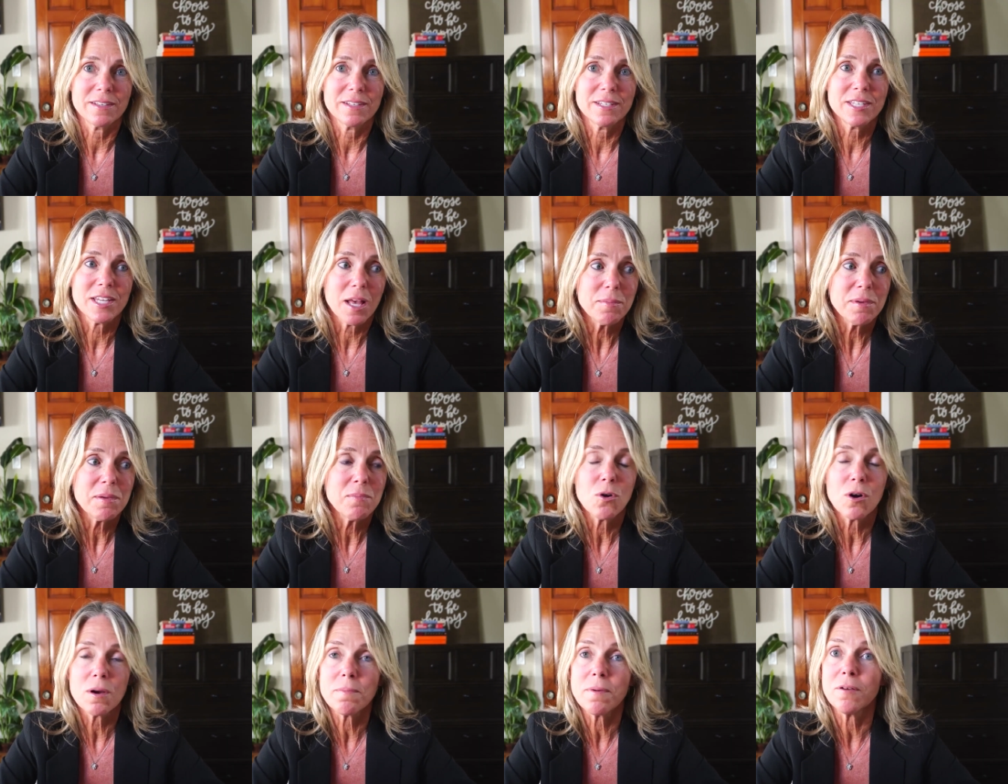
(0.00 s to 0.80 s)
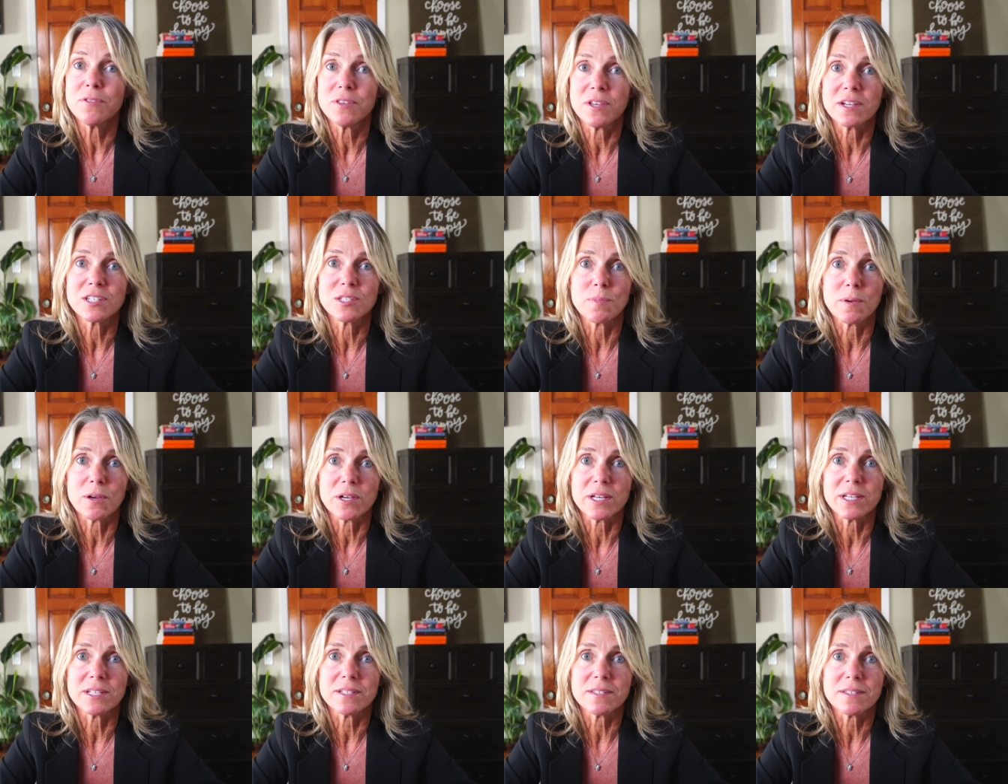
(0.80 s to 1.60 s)
Tell me more about the
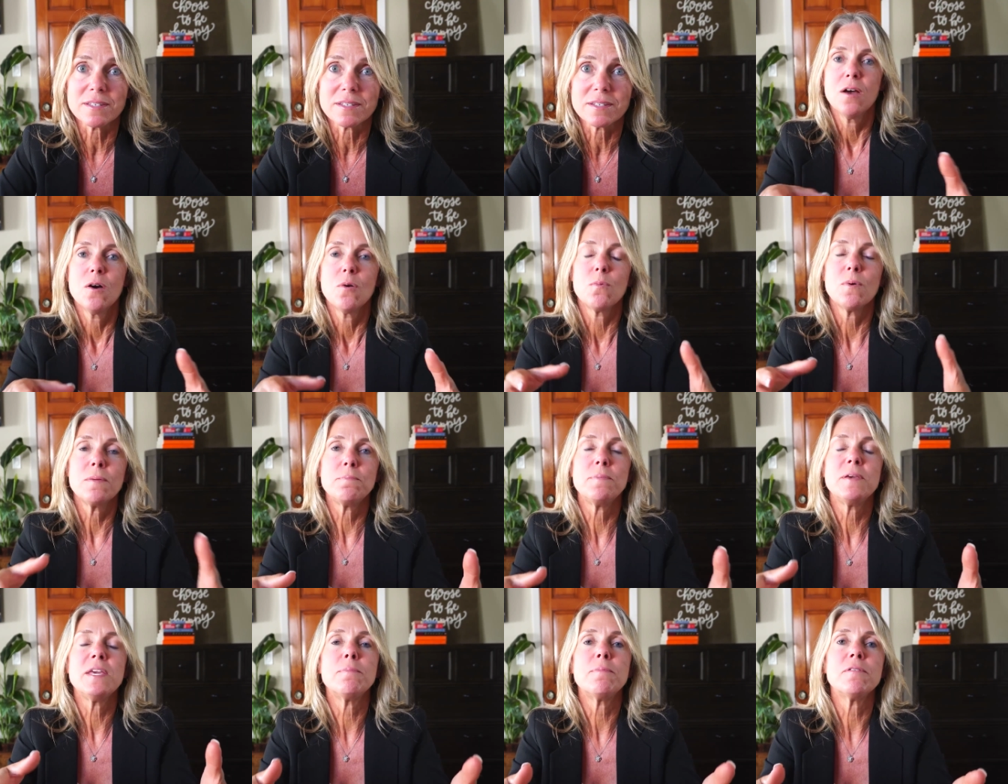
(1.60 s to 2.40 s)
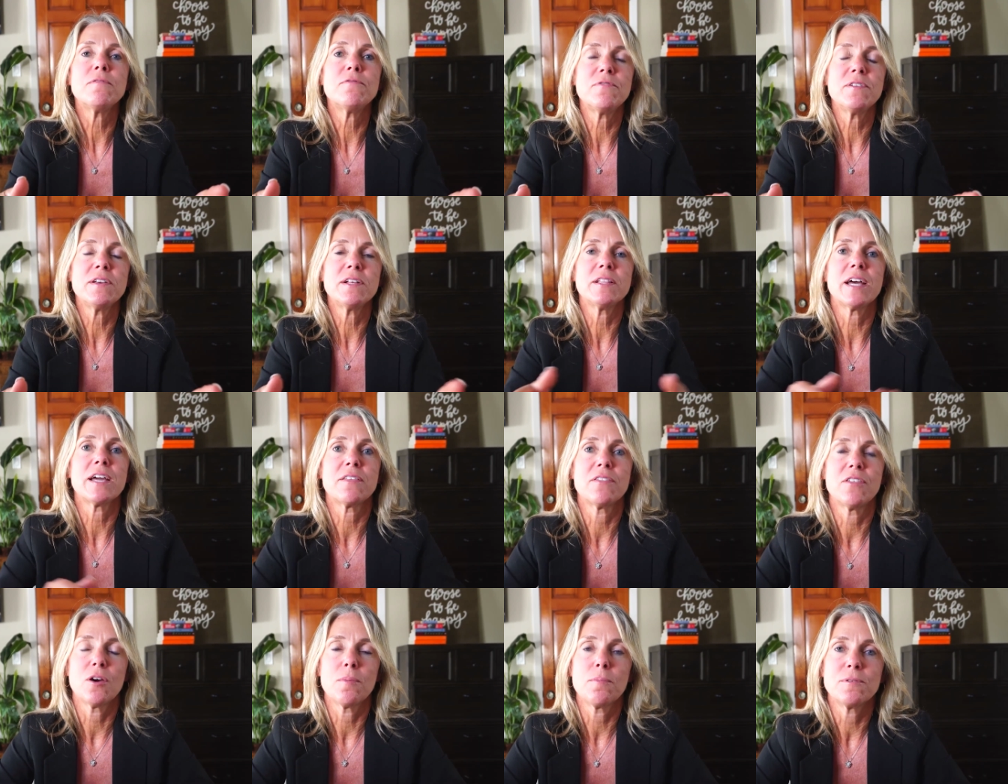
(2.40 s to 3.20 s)
experience." When people feel
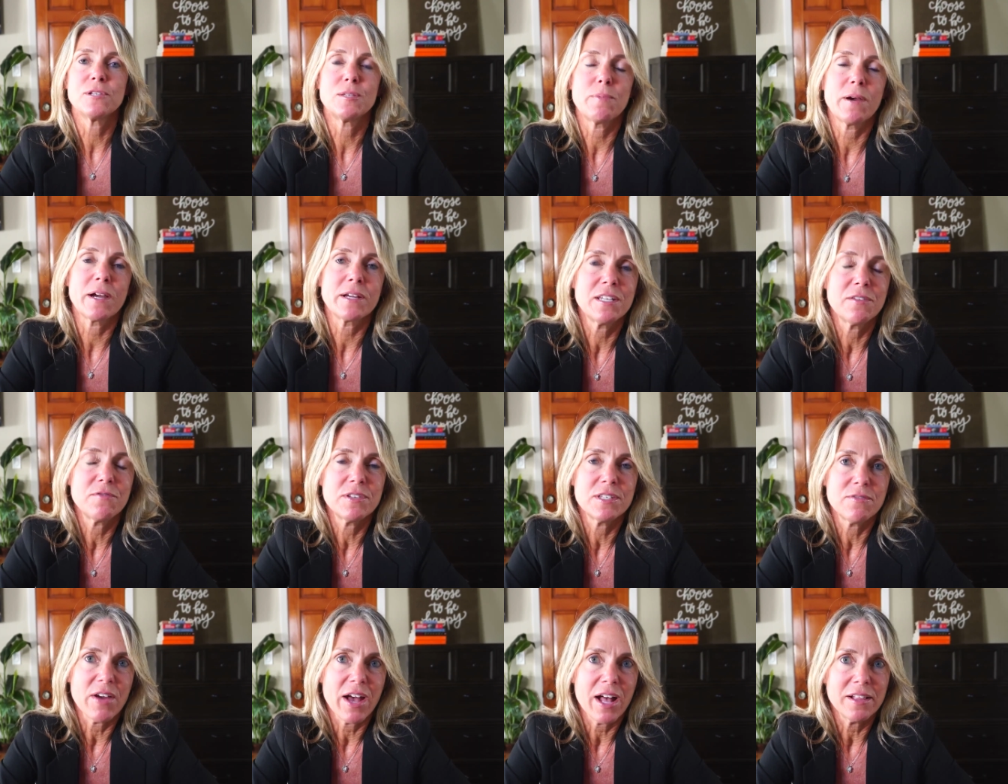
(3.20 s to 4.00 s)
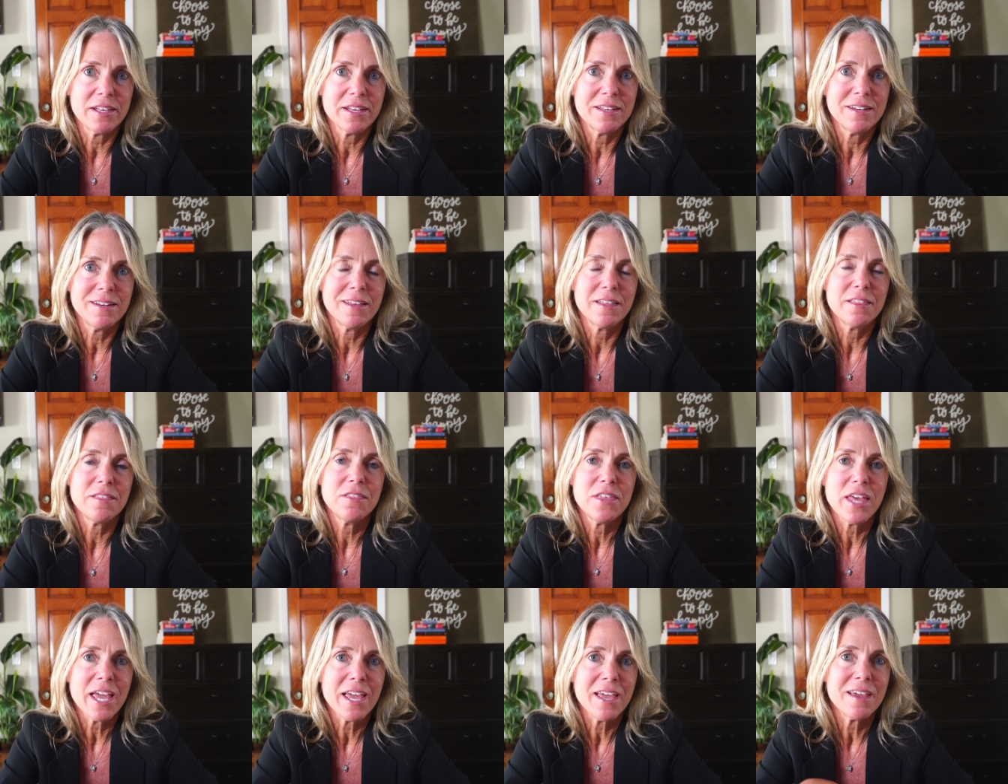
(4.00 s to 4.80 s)
like their perspective is valid,
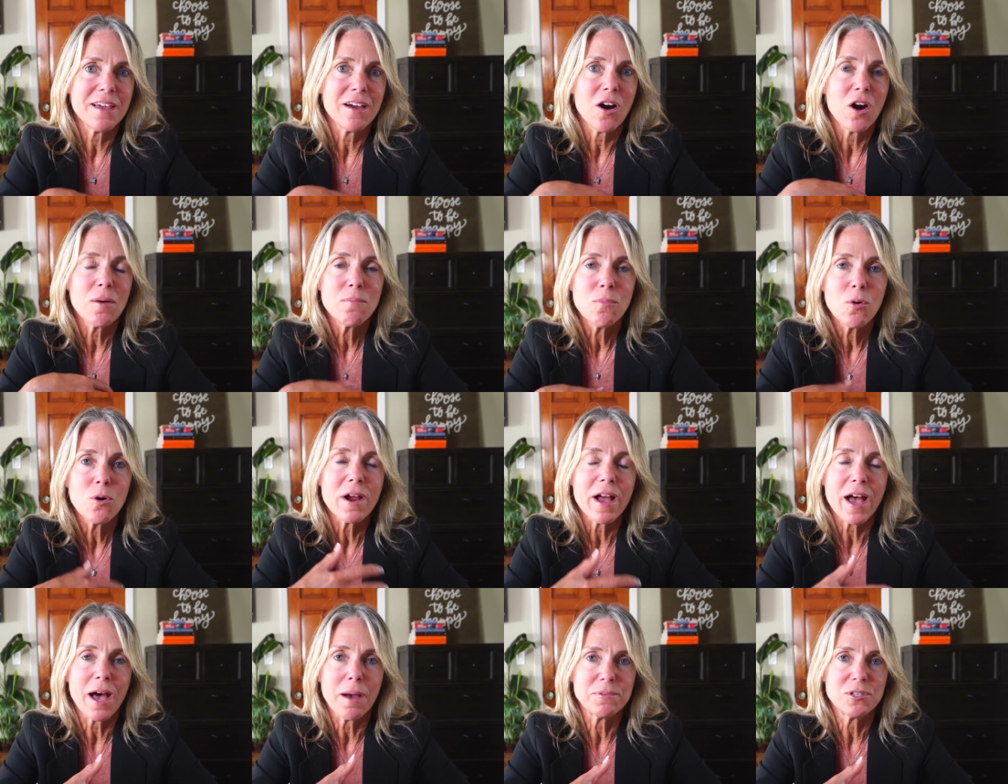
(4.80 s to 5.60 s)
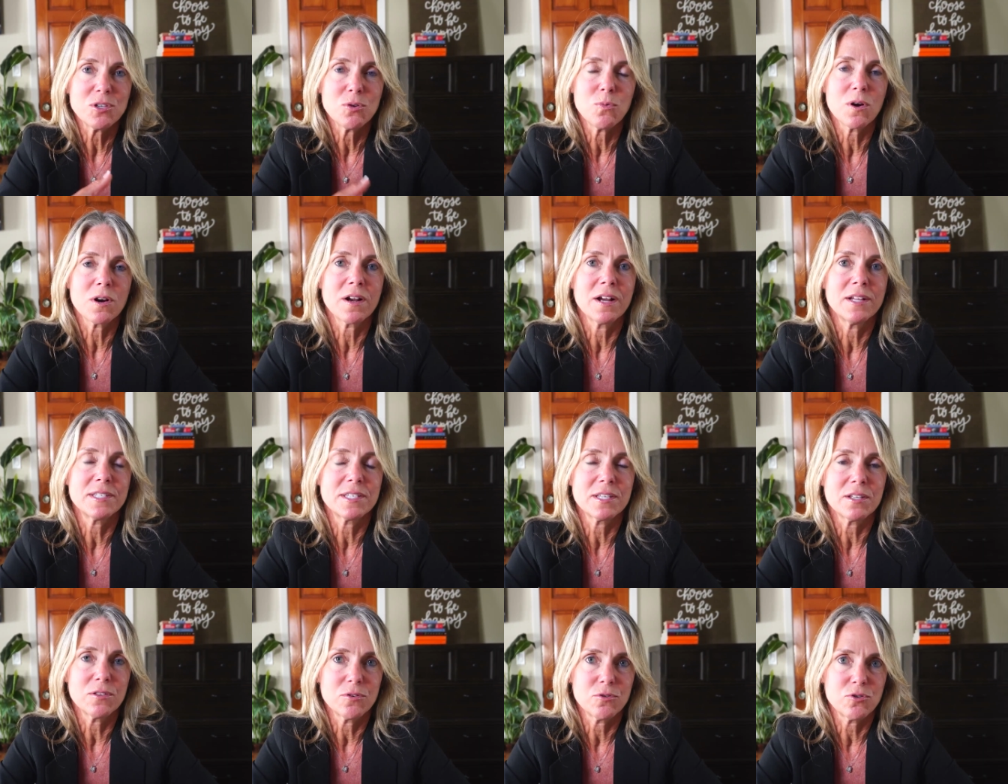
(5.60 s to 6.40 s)
they are more apt to work on
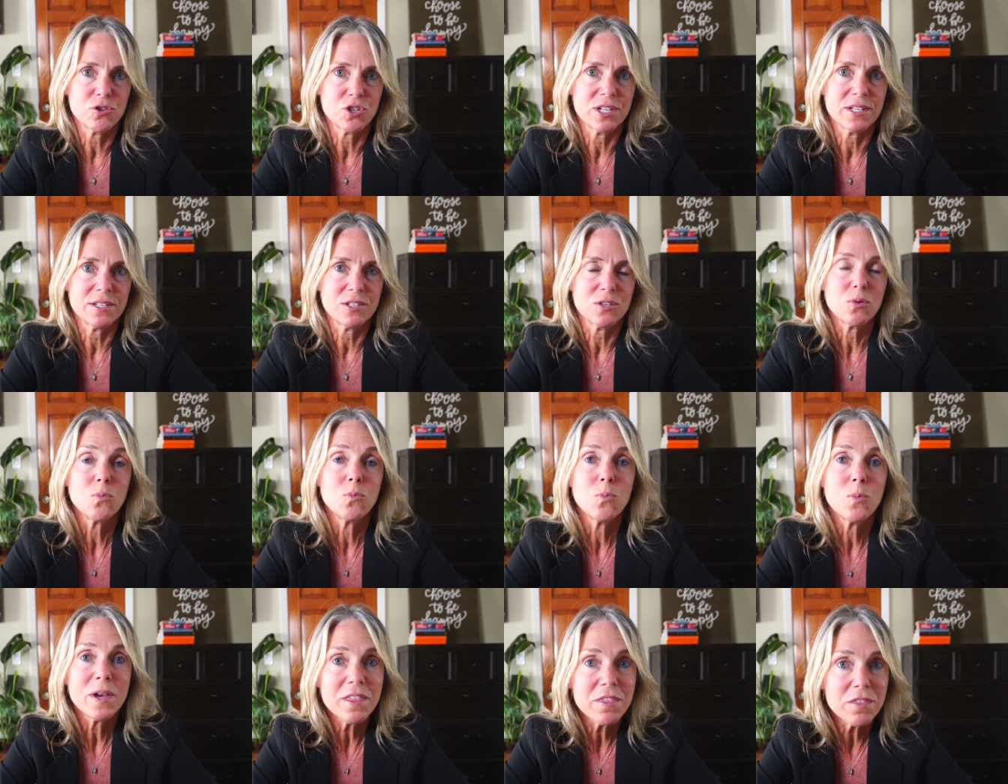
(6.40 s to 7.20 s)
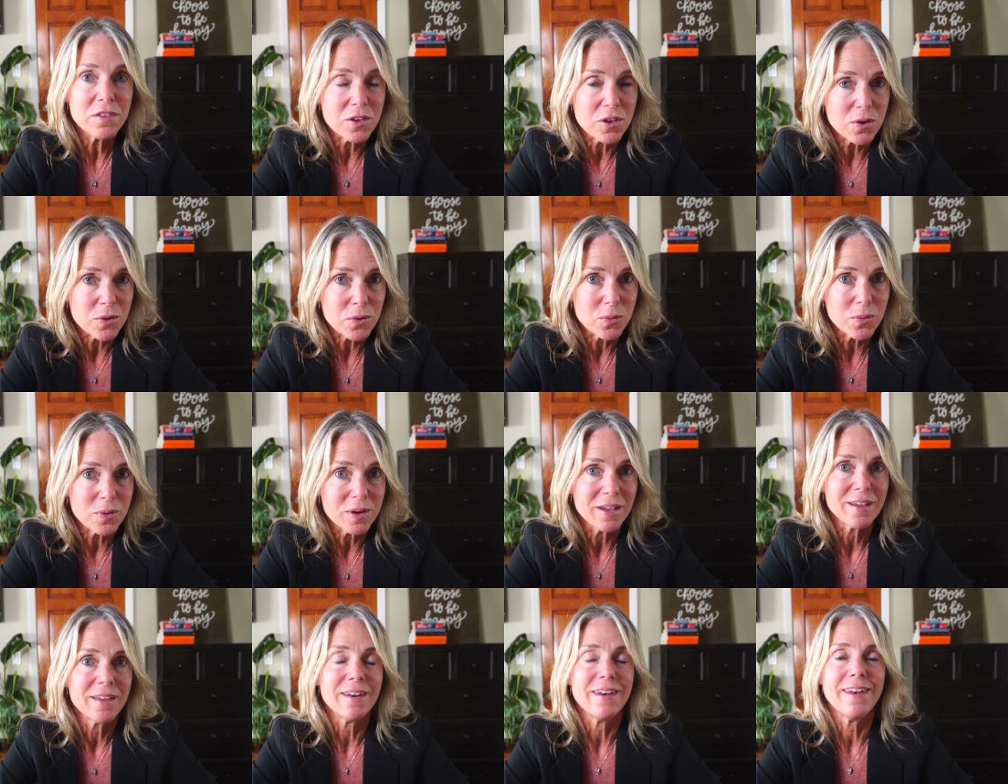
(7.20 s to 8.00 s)
solutions with you,
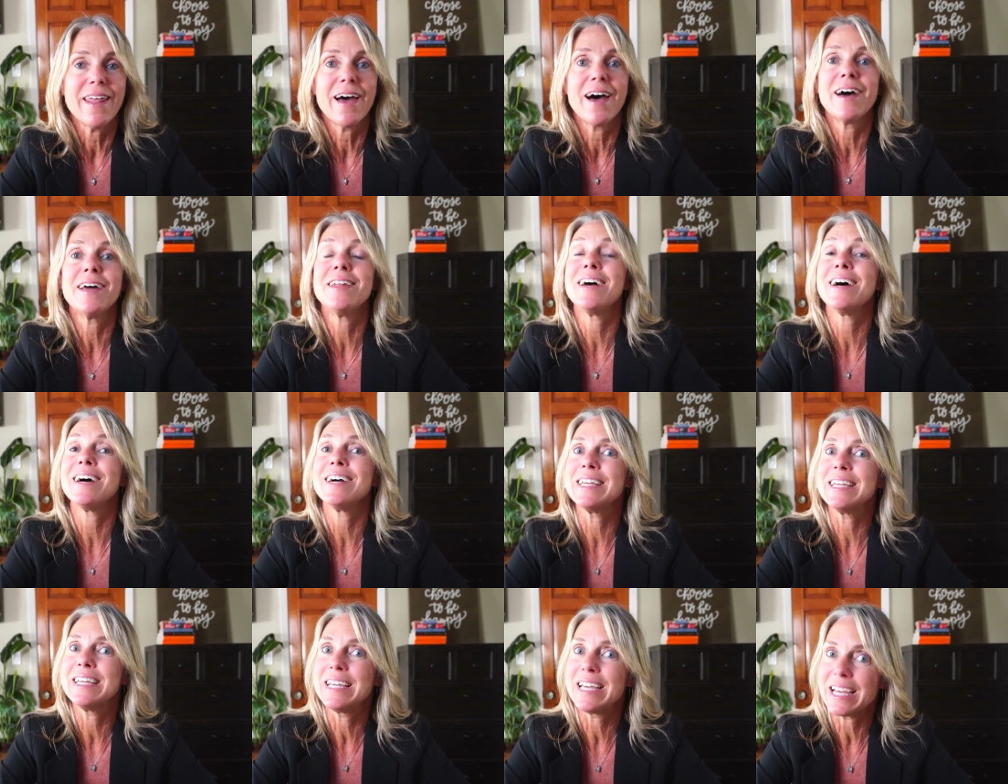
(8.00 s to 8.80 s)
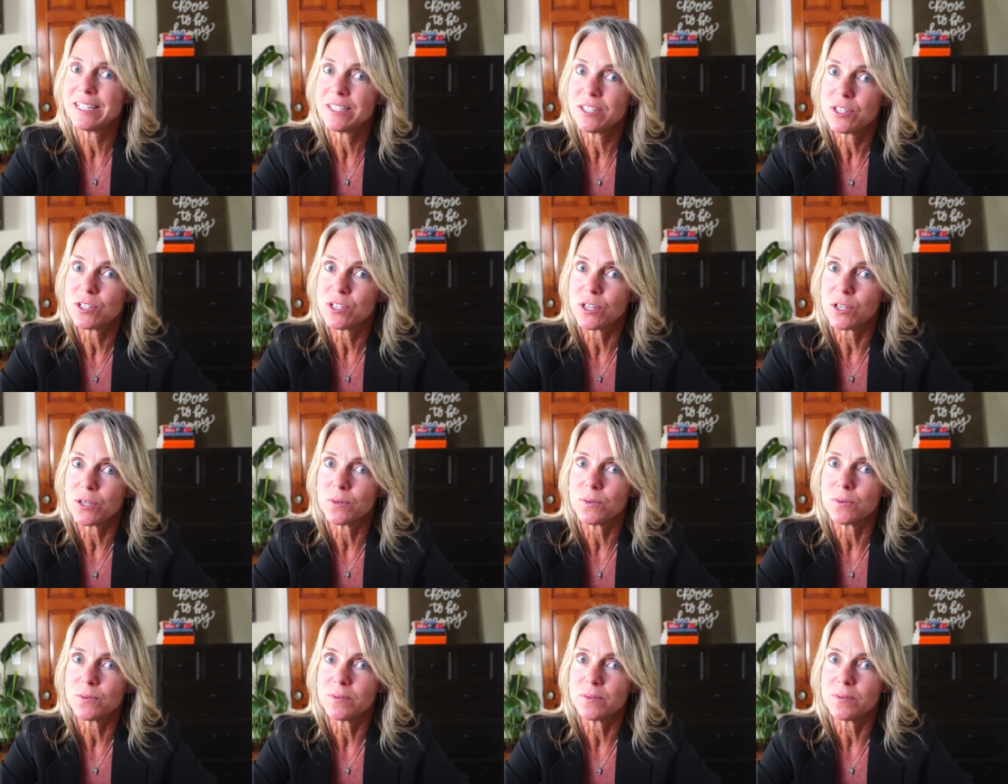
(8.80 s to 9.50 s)
not against you.